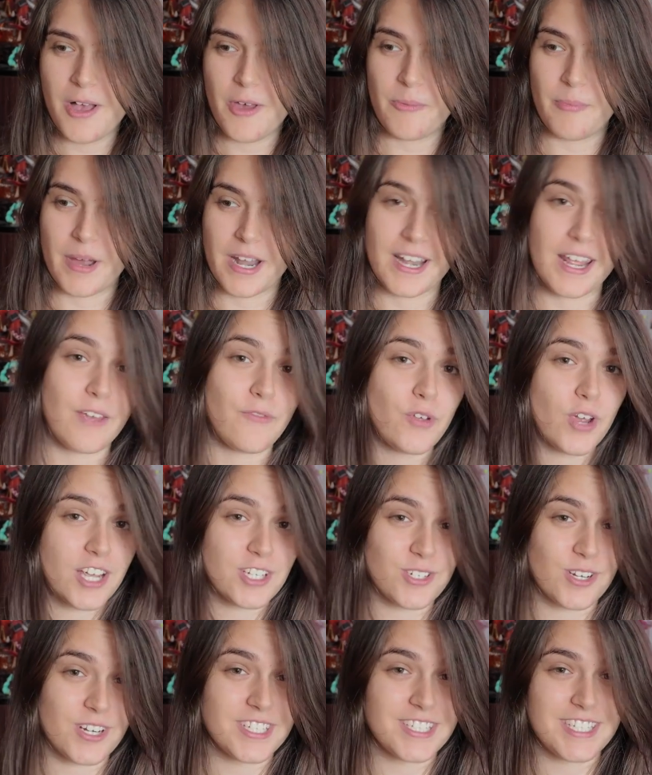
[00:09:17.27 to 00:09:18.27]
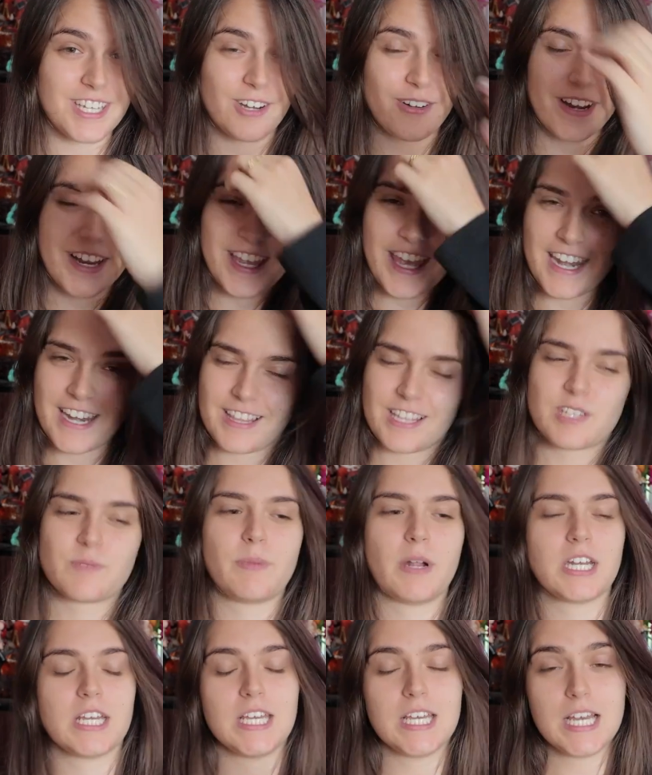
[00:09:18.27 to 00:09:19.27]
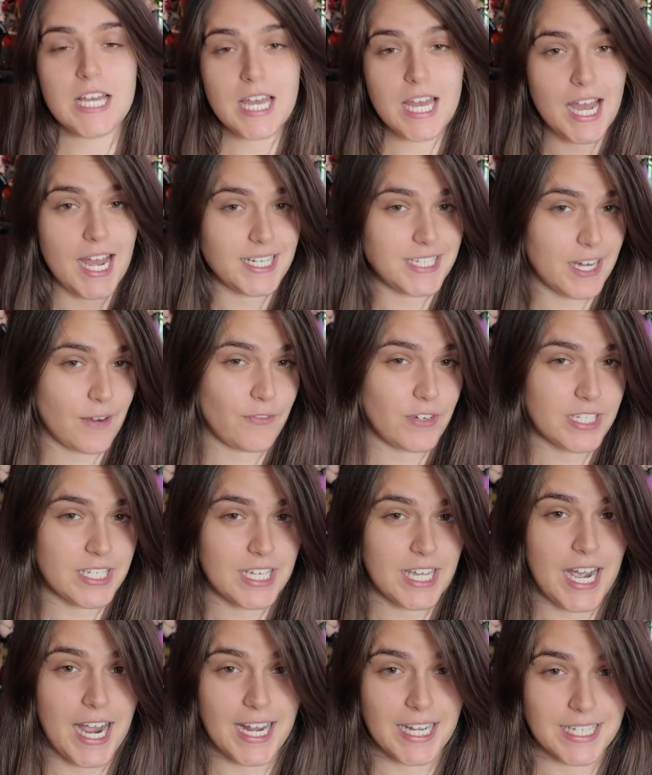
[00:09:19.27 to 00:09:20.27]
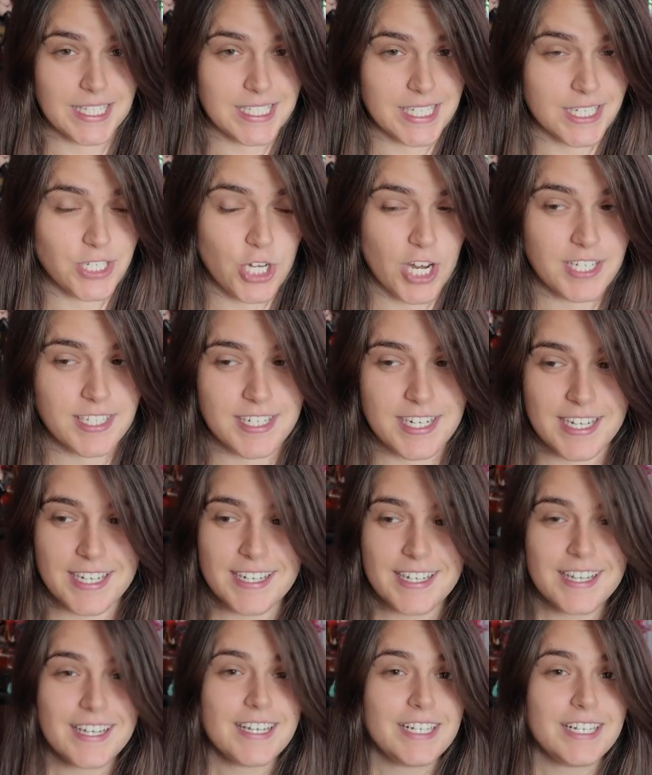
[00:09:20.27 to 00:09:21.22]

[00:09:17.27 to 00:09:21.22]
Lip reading: But if you guys are considering getting this bunny, I definitely highly suggest it.